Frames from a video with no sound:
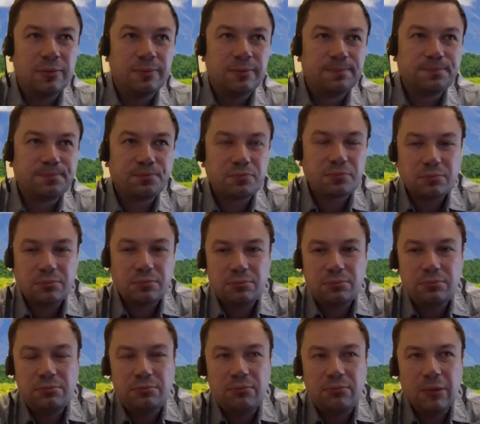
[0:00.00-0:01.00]
the
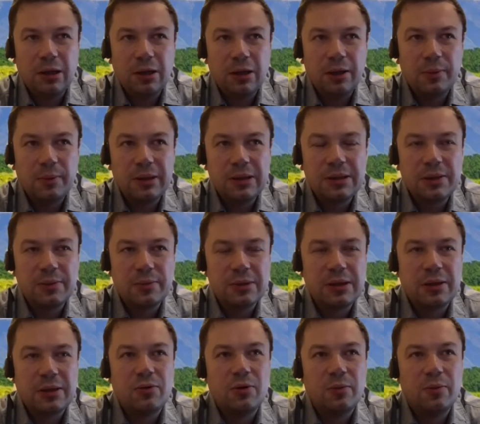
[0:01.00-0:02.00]
concept of
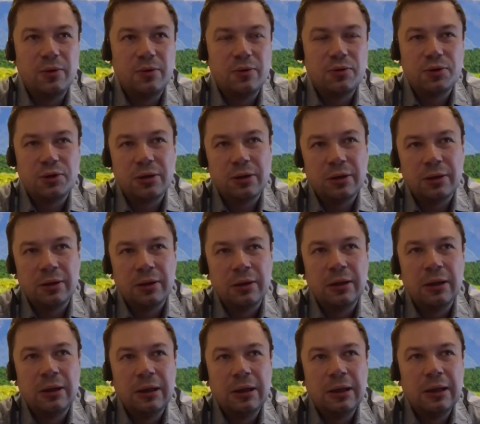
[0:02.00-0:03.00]
rules
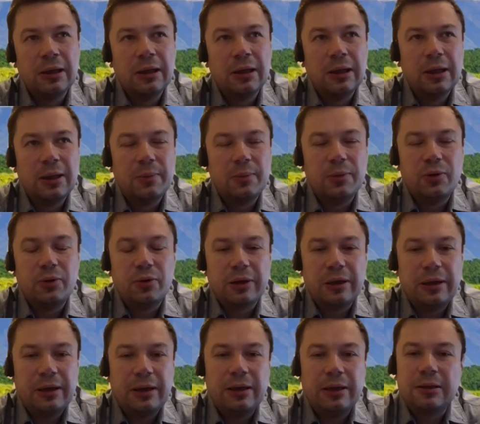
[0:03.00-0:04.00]
is
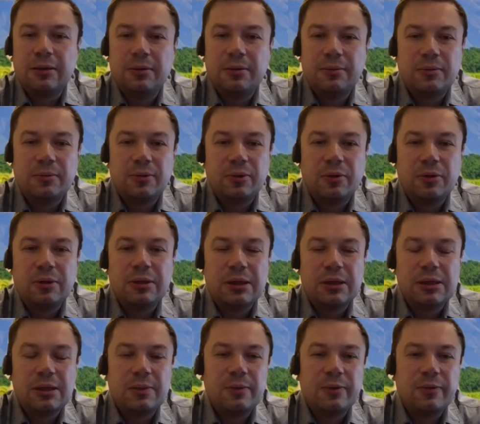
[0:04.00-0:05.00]
already
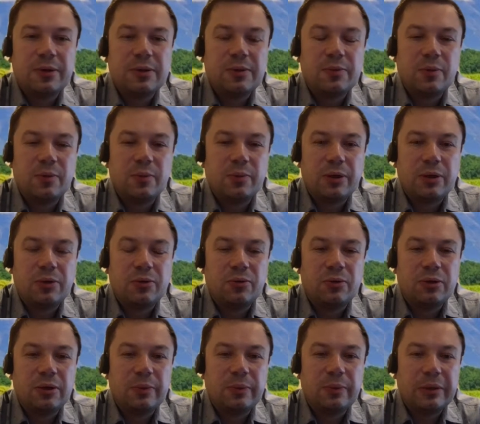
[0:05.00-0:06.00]
familiar to
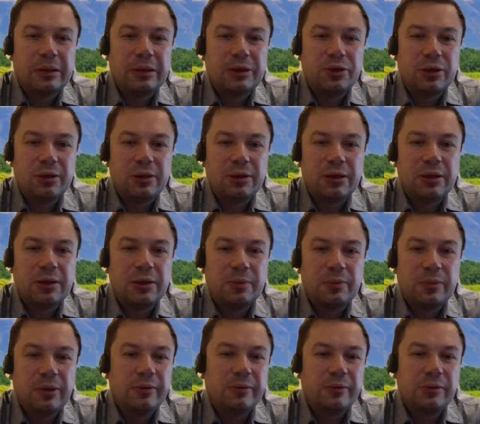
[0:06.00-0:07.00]
us.
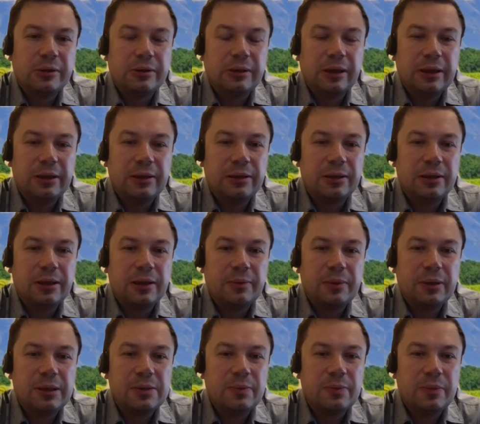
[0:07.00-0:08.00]
If we take
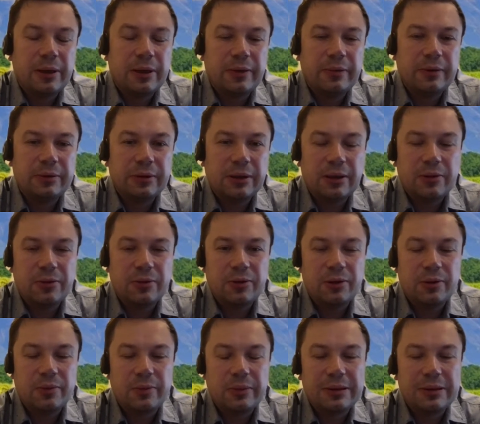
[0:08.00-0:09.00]

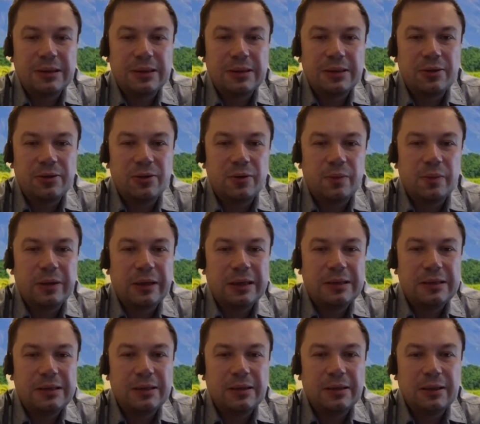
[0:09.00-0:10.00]
Panagenda products,
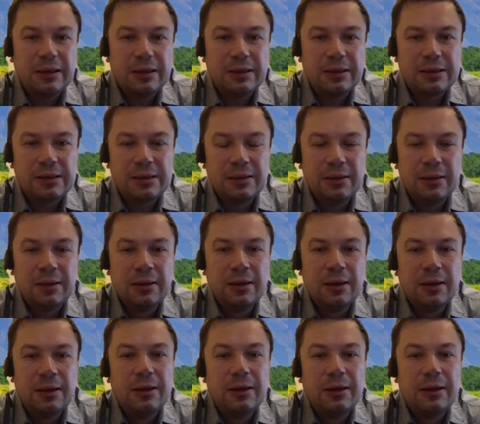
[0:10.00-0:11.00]
Marvel client,
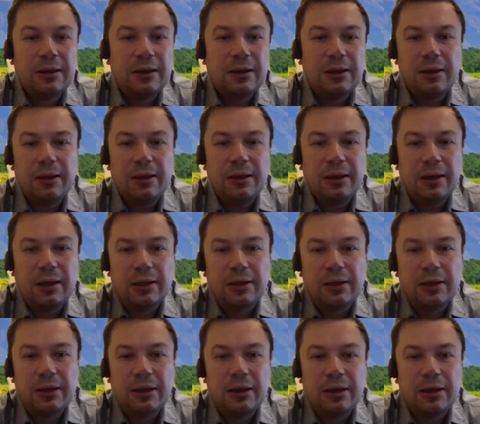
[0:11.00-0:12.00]
there
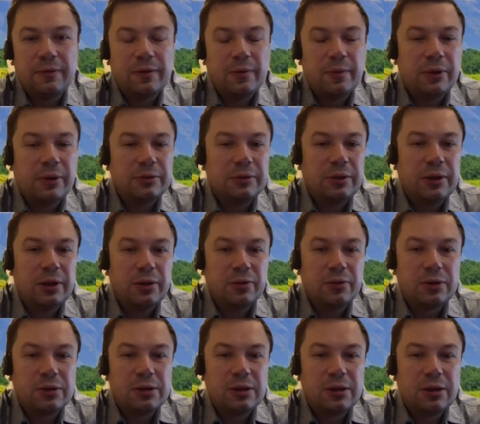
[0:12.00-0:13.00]
is a rule there.
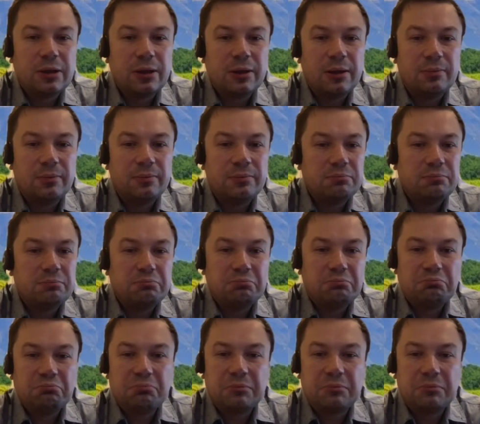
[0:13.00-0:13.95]
We